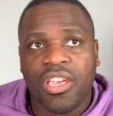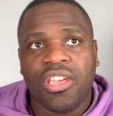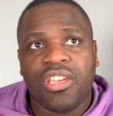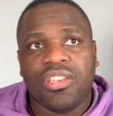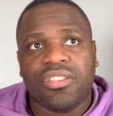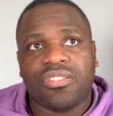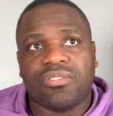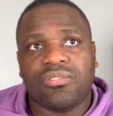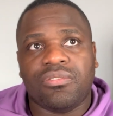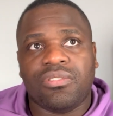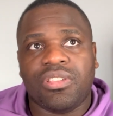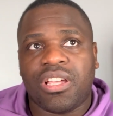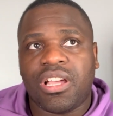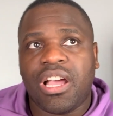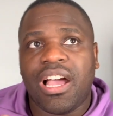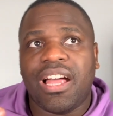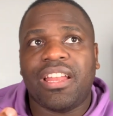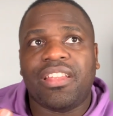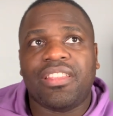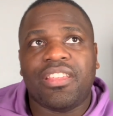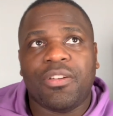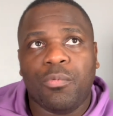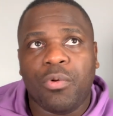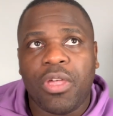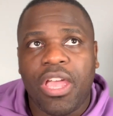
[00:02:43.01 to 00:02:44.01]
So the color
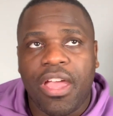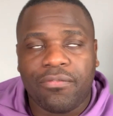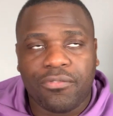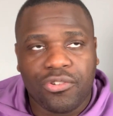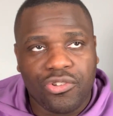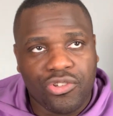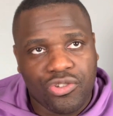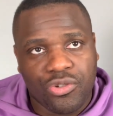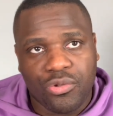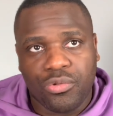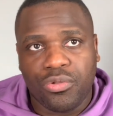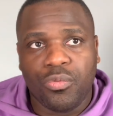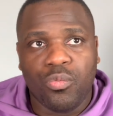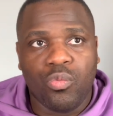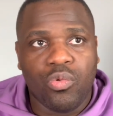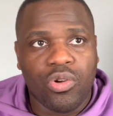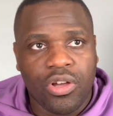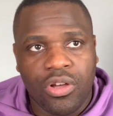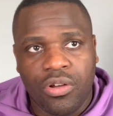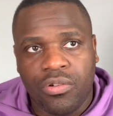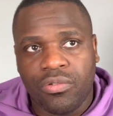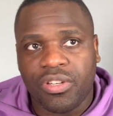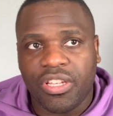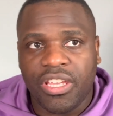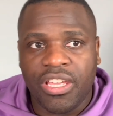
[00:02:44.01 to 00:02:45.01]
that we have to show the
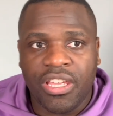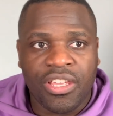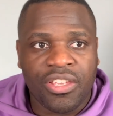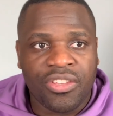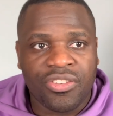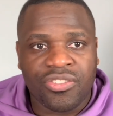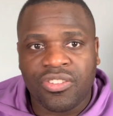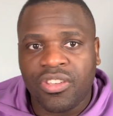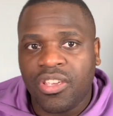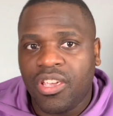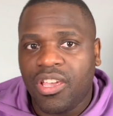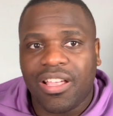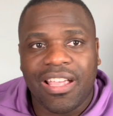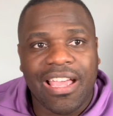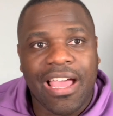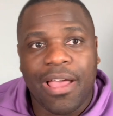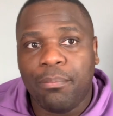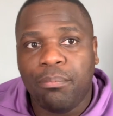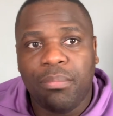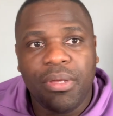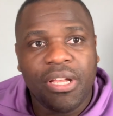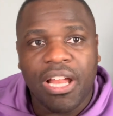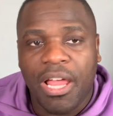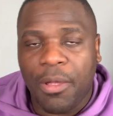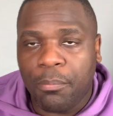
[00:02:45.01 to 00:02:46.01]
world is can
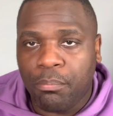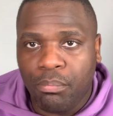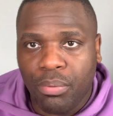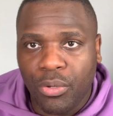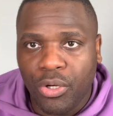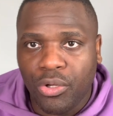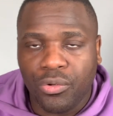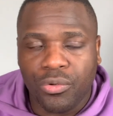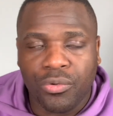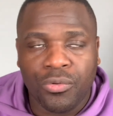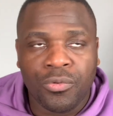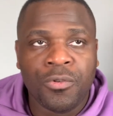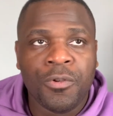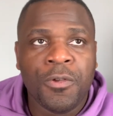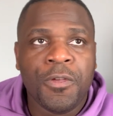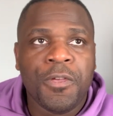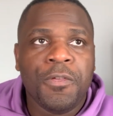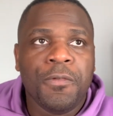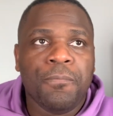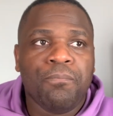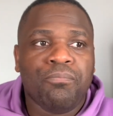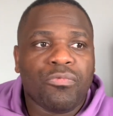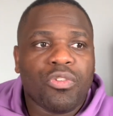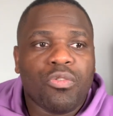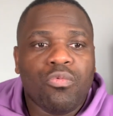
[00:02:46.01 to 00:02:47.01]
be like blue,
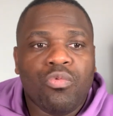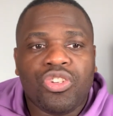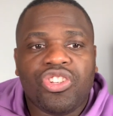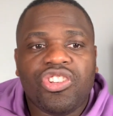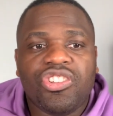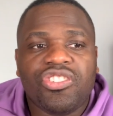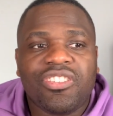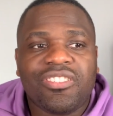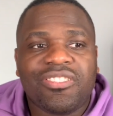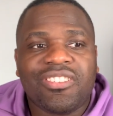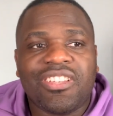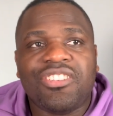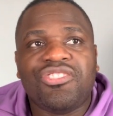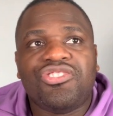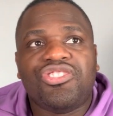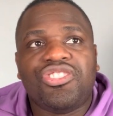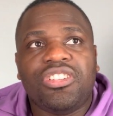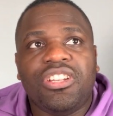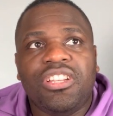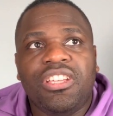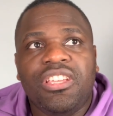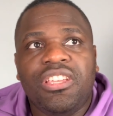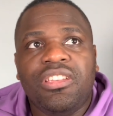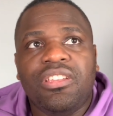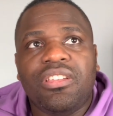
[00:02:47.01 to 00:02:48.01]
which is
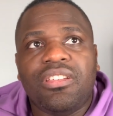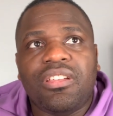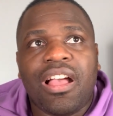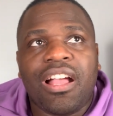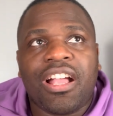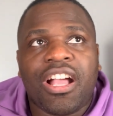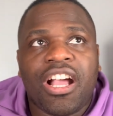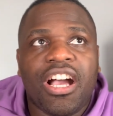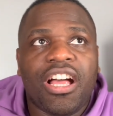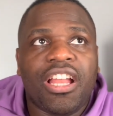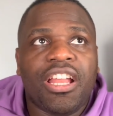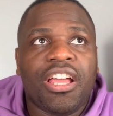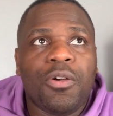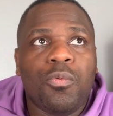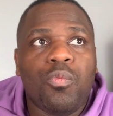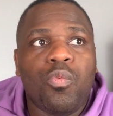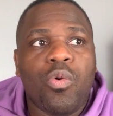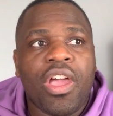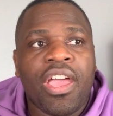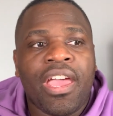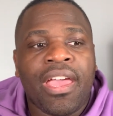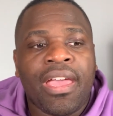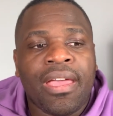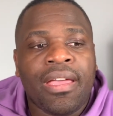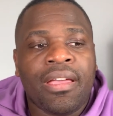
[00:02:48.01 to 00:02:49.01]
essentially a color
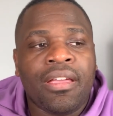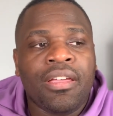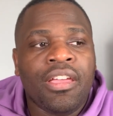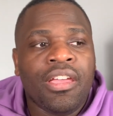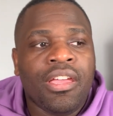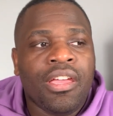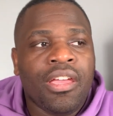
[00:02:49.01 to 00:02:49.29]
where,